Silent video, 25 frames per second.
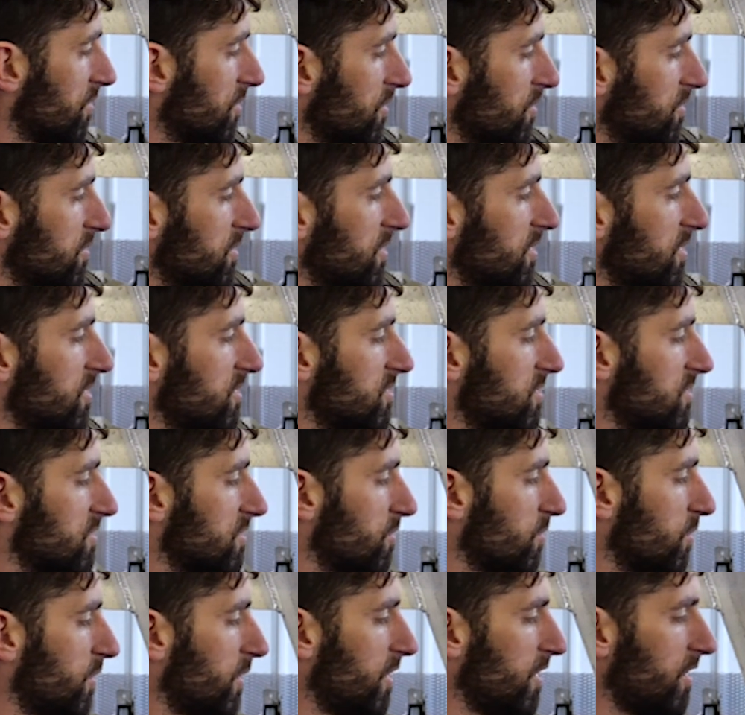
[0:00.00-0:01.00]
13 inches
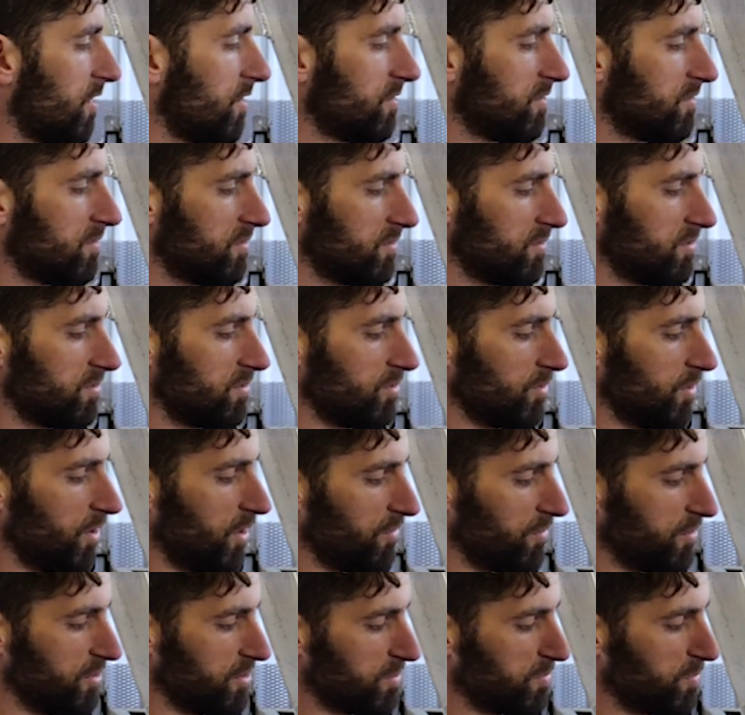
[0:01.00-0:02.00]
around,
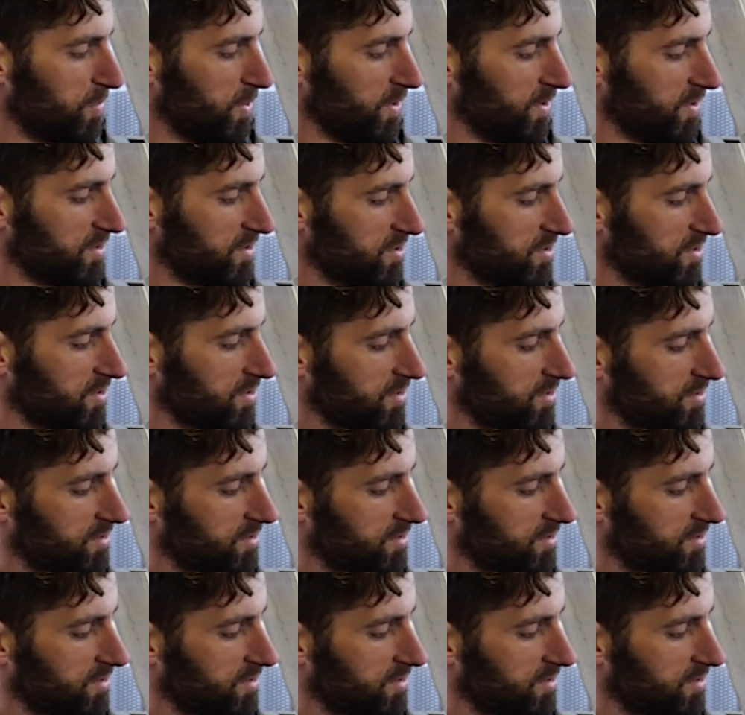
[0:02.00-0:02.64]
12-inch pitch.